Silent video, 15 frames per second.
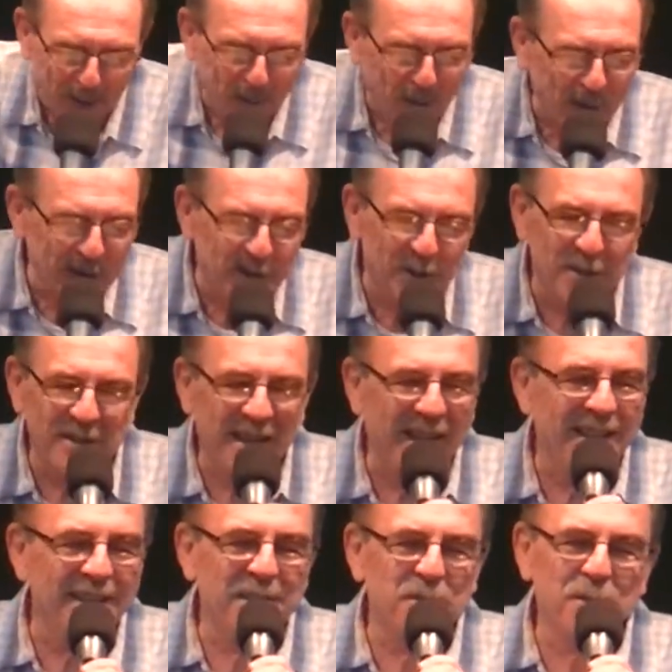heard a preacher
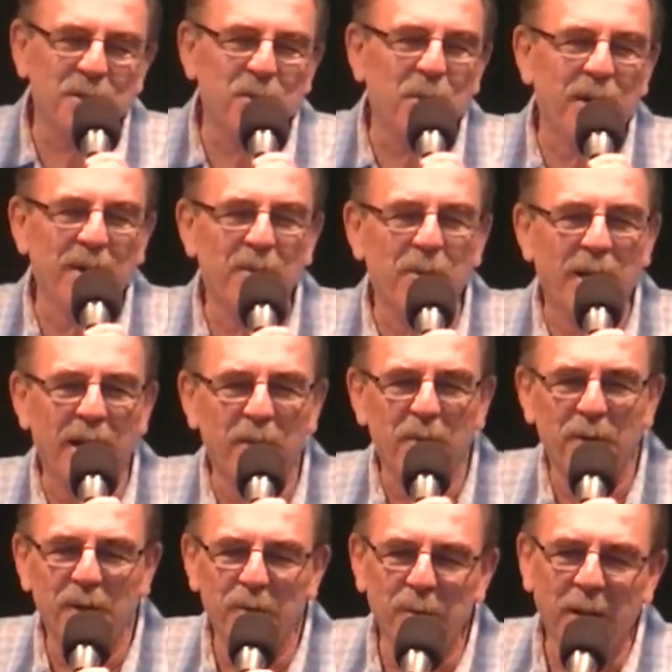say, this is what why it
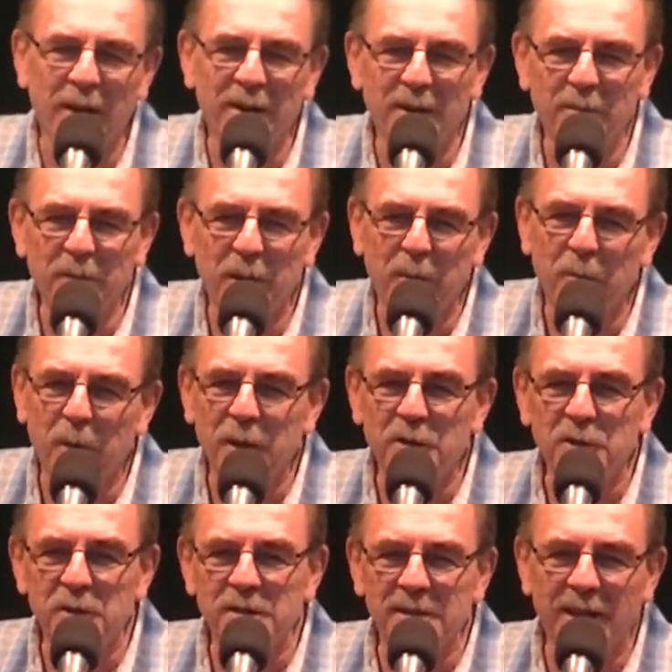reminded me. A
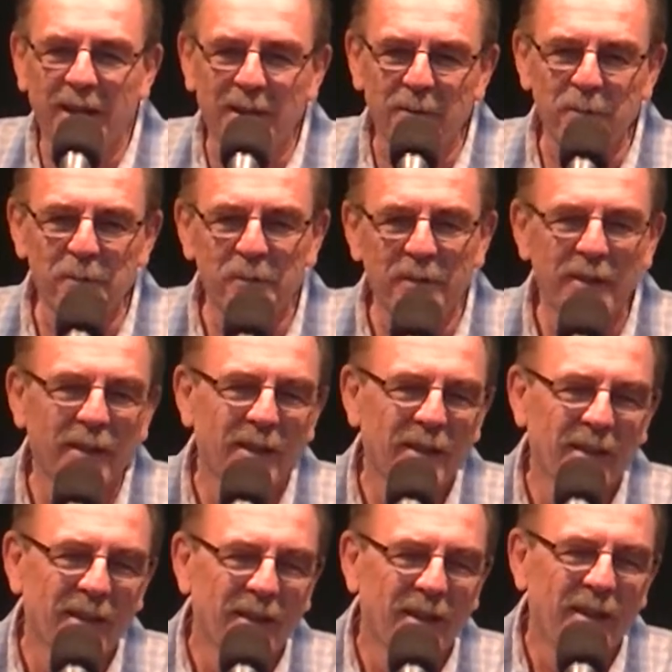preacher said,
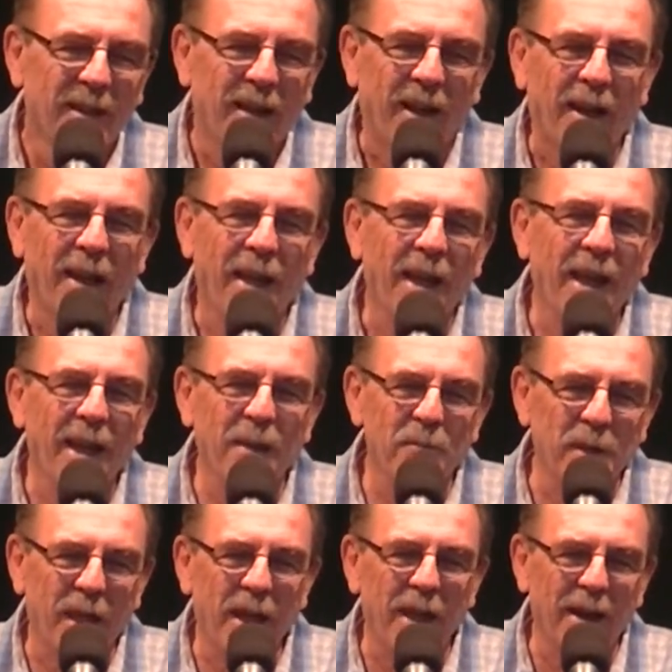I
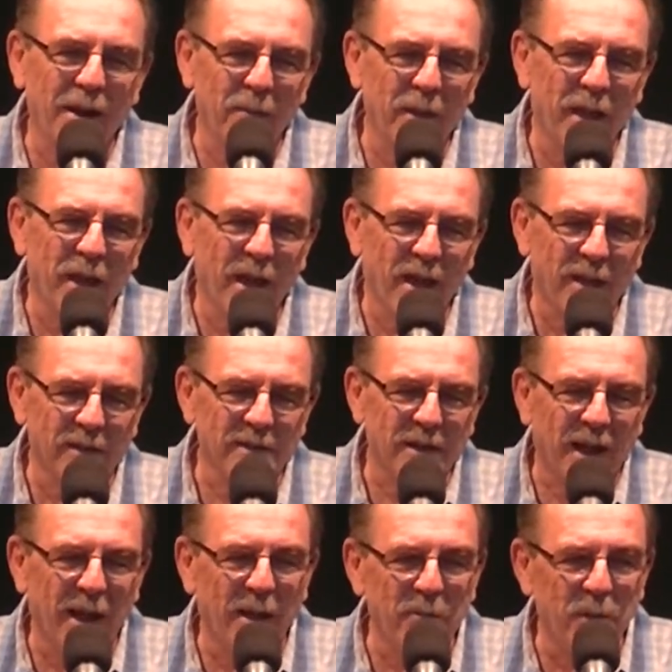am the head of the
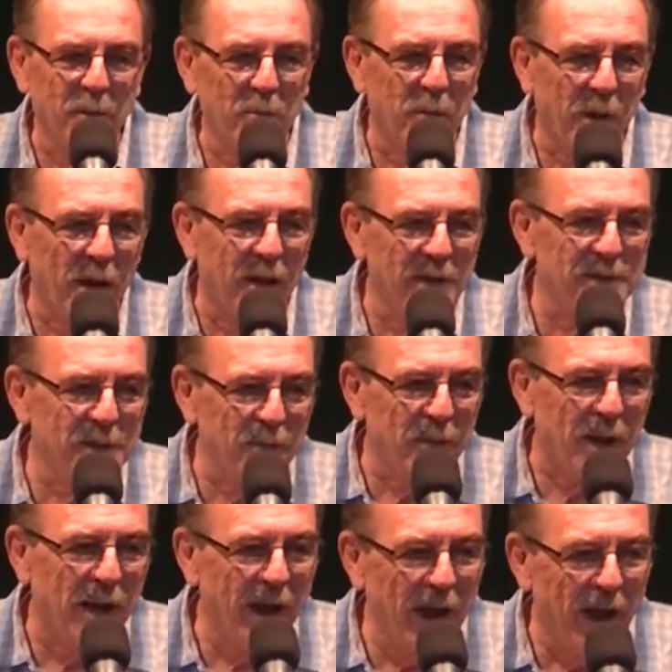house. I'm the boss of
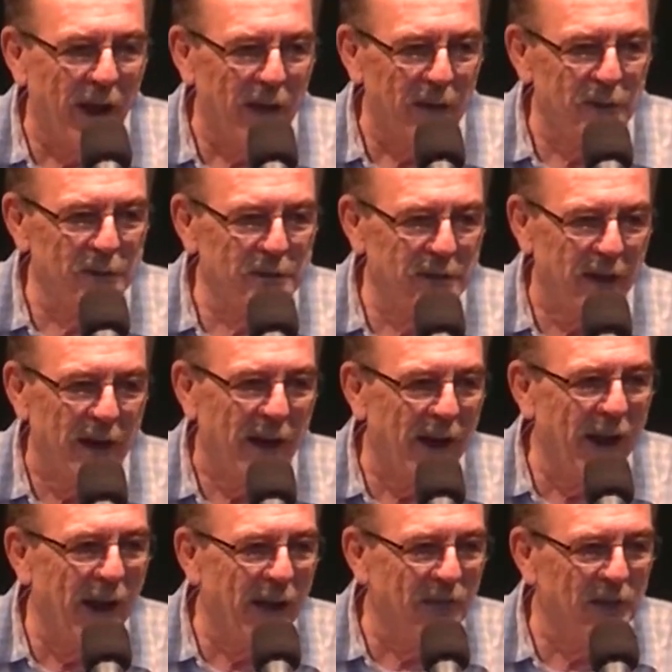my house. And
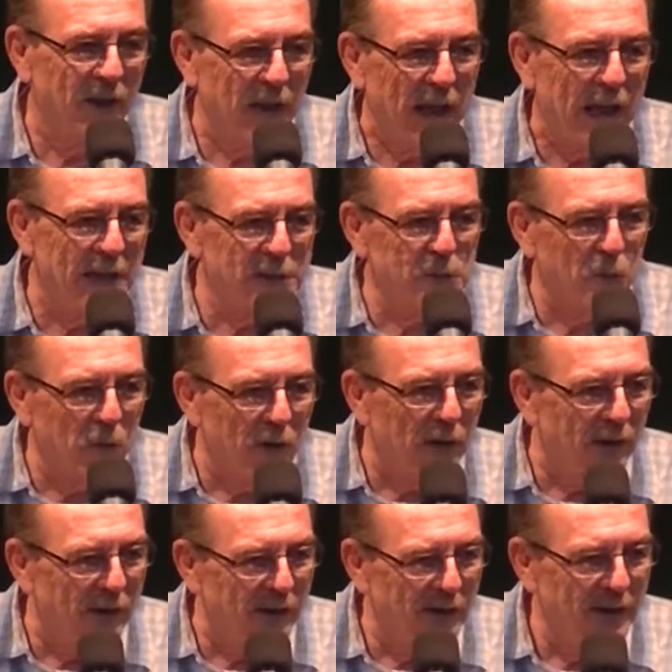I have the last
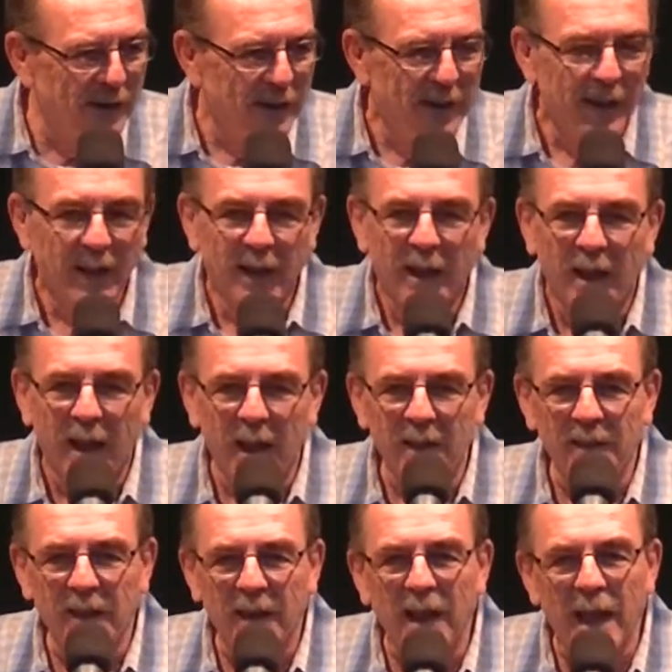word.
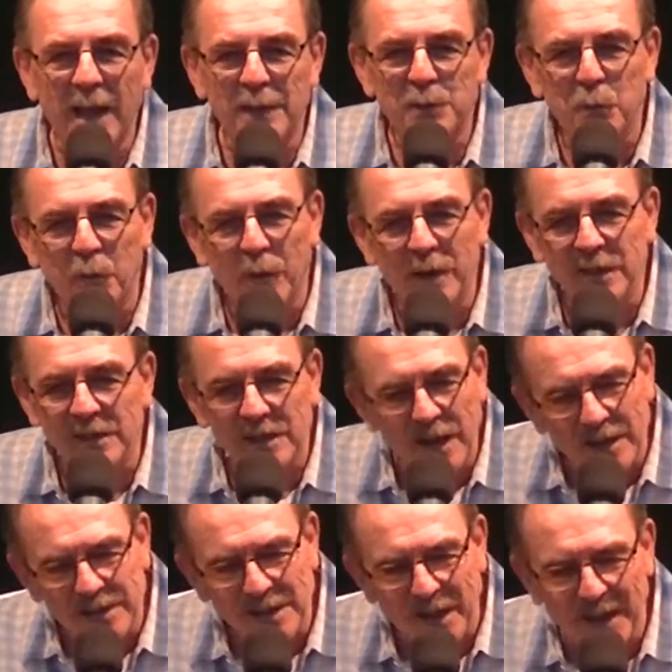And the last word is,
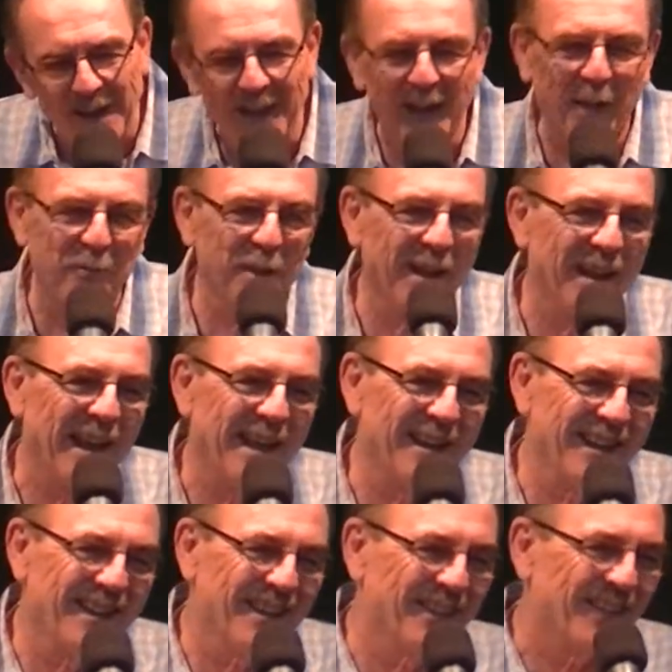yes, honey, I'll be
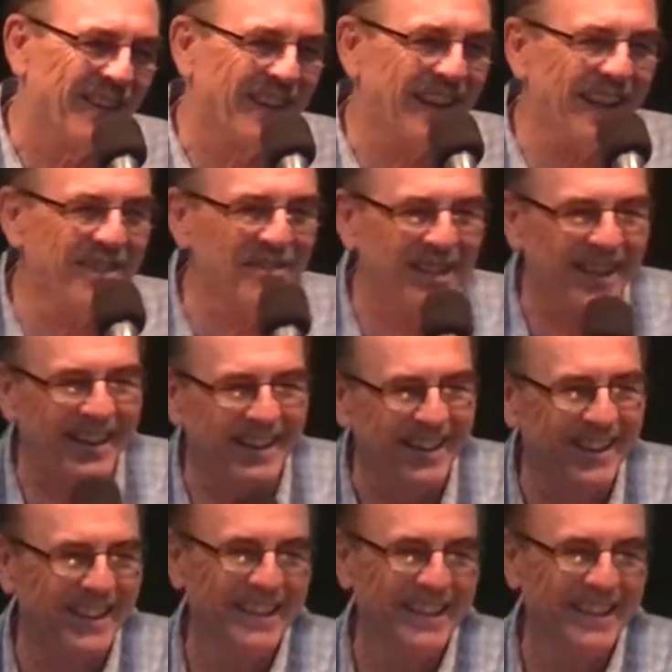glad to do it. Amen.